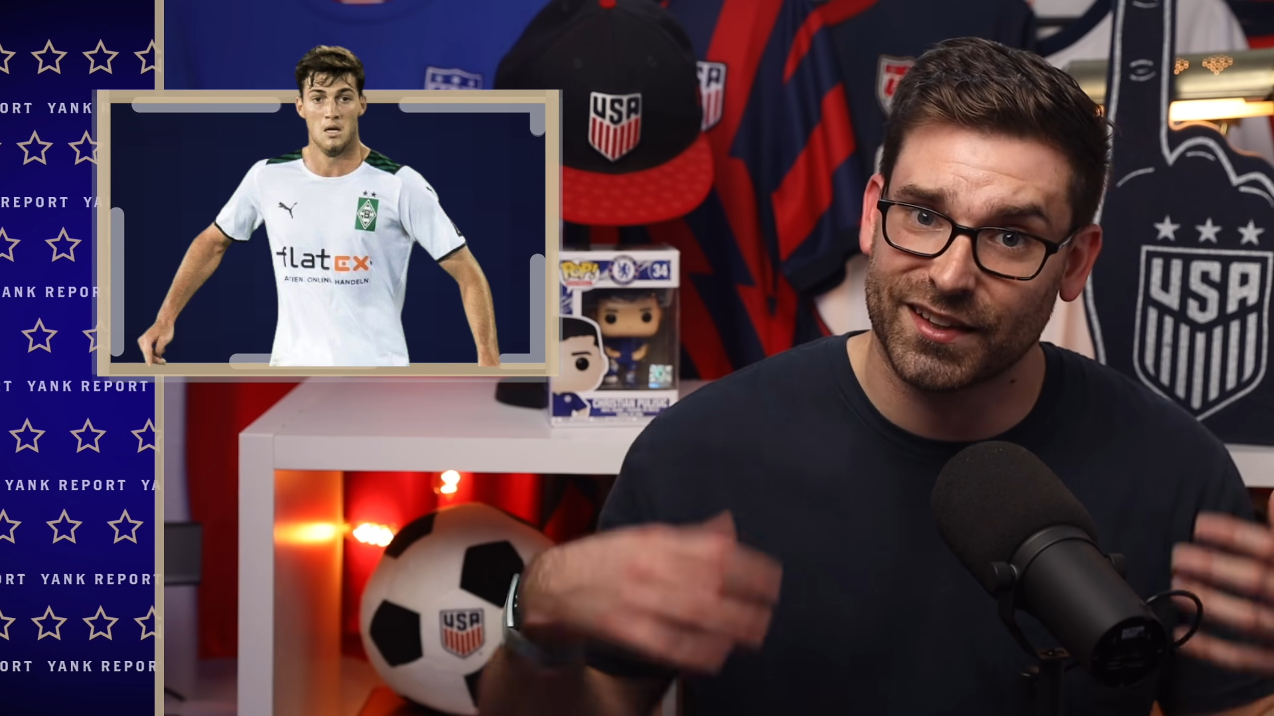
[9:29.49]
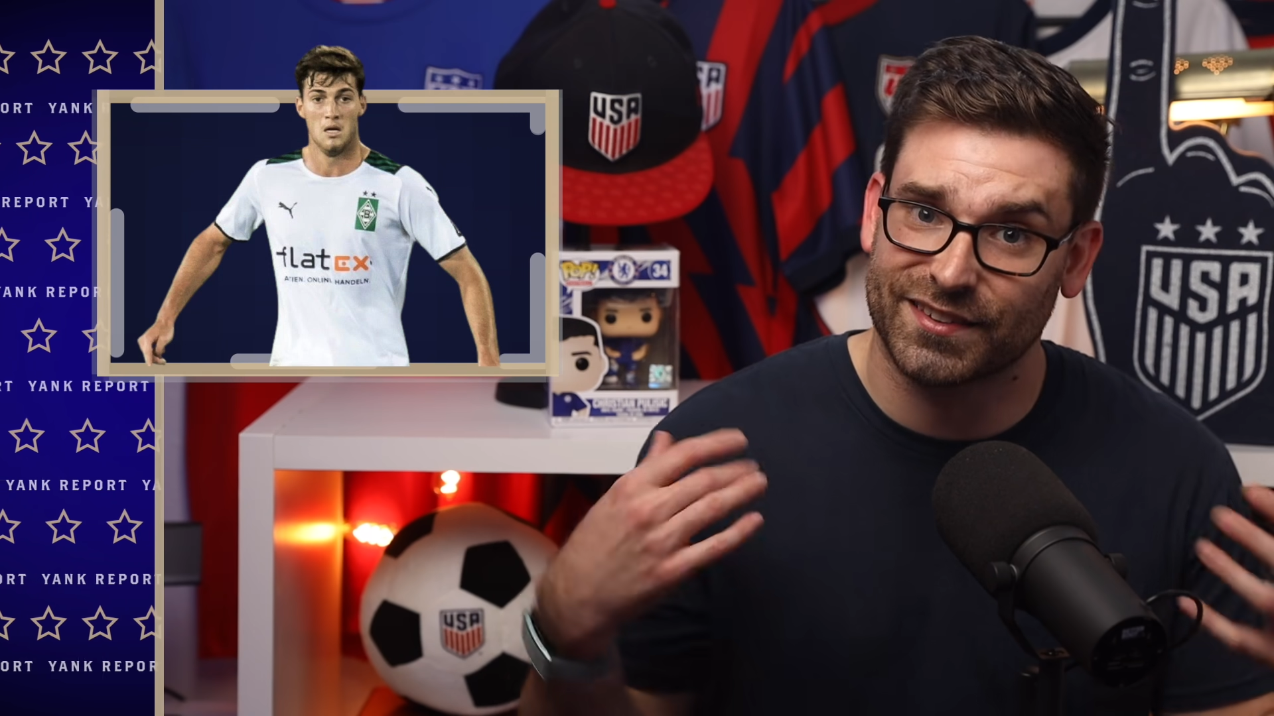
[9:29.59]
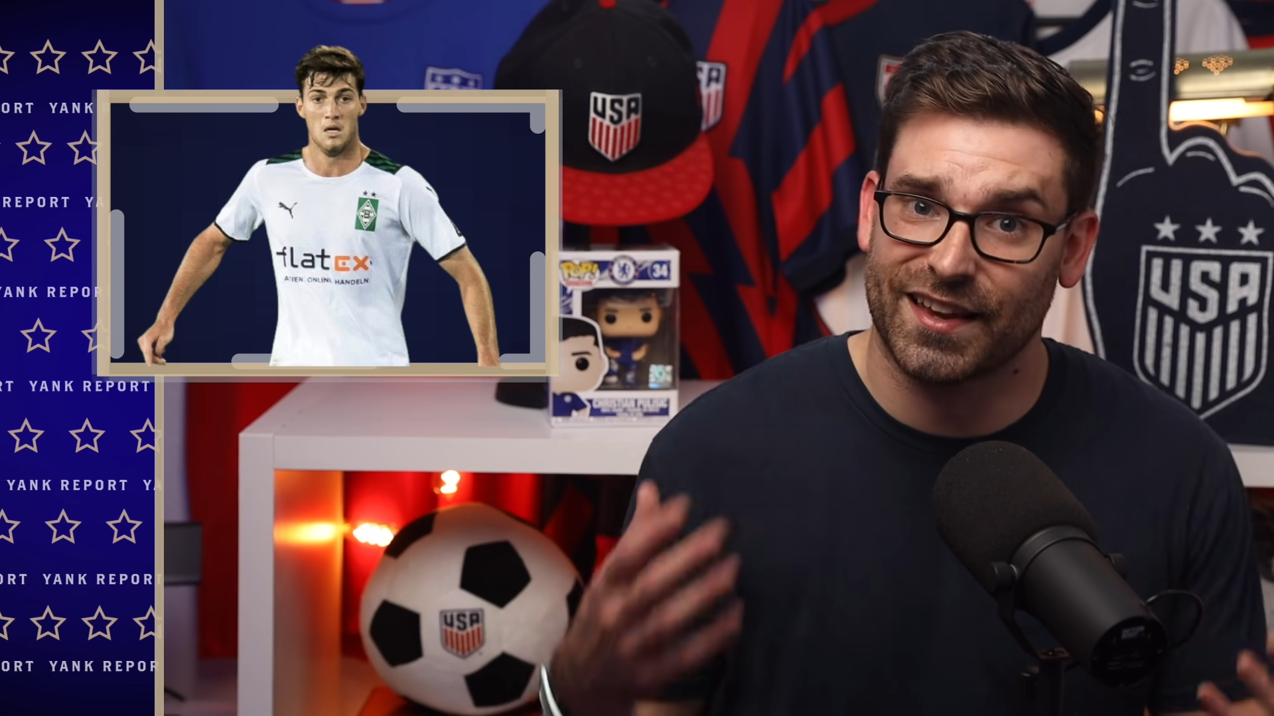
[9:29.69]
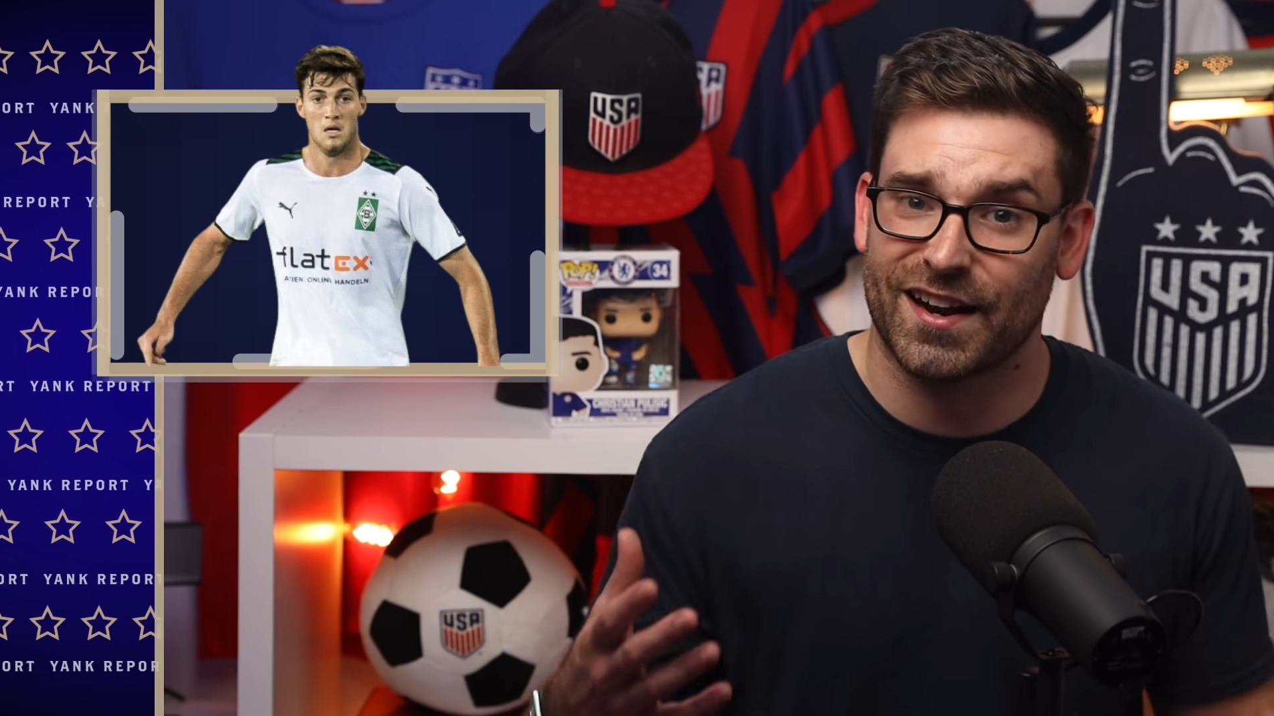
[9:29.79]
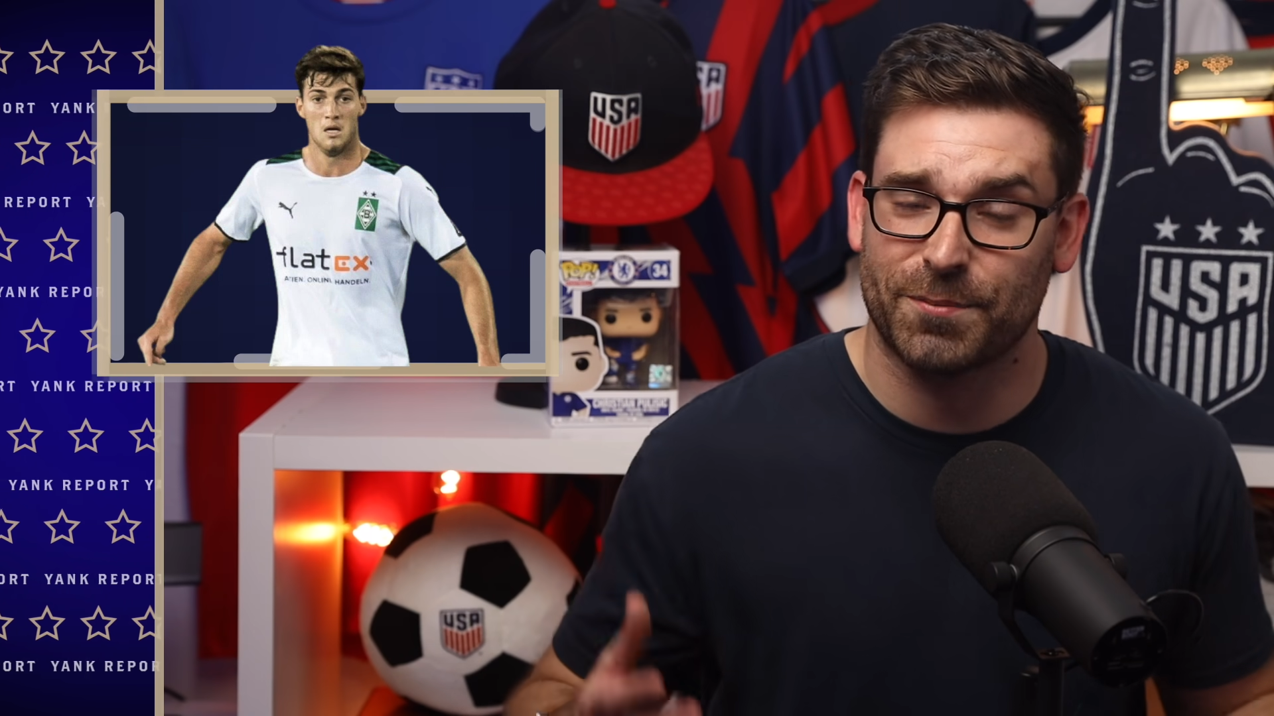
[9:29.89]
has
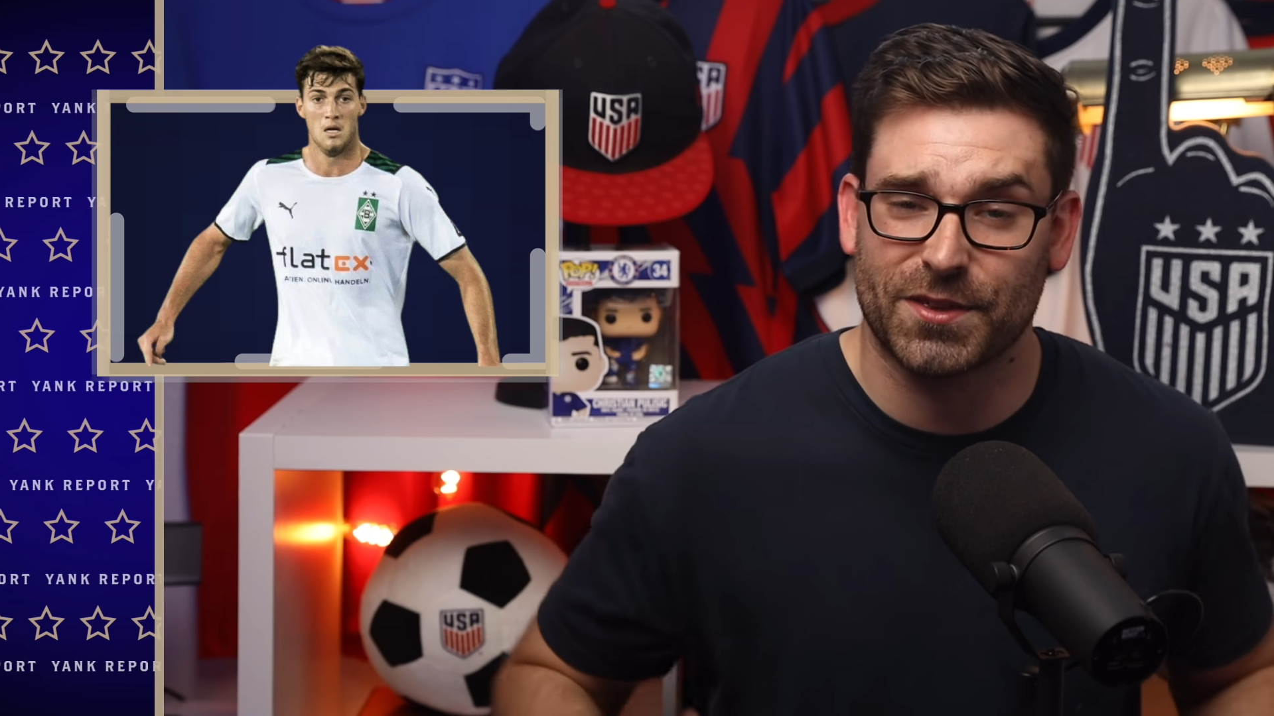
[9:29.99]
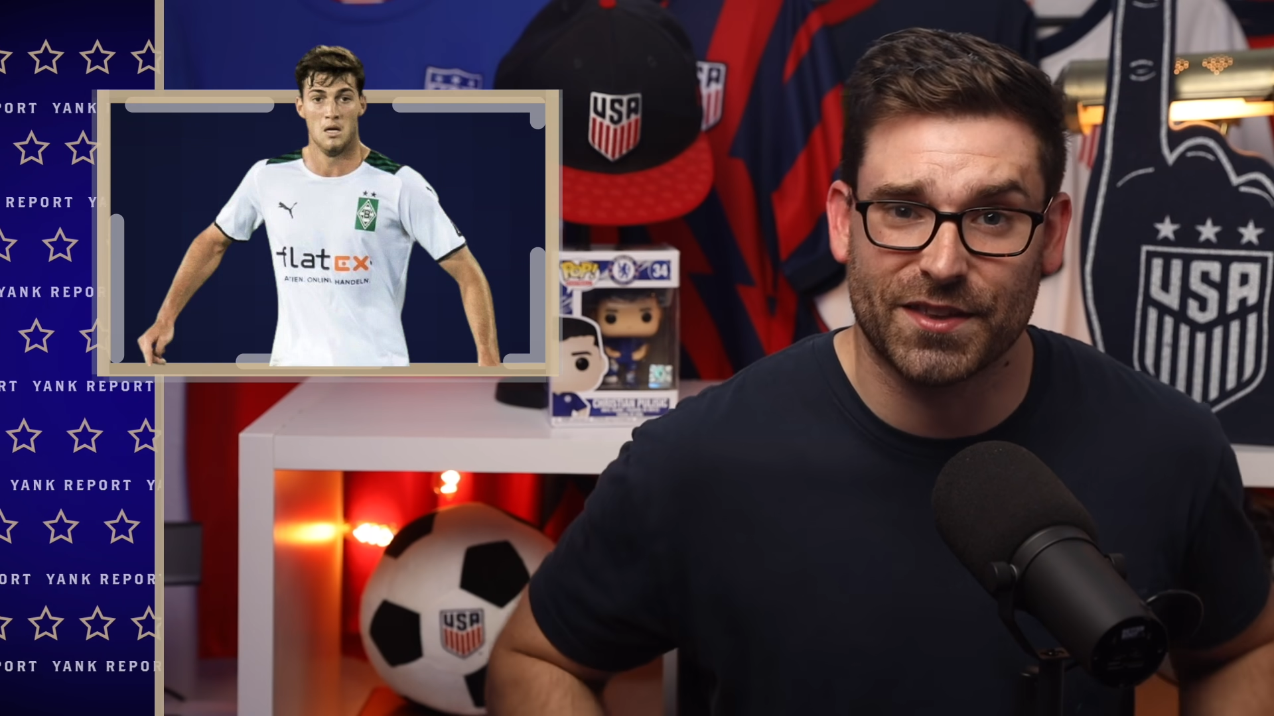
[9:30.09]
had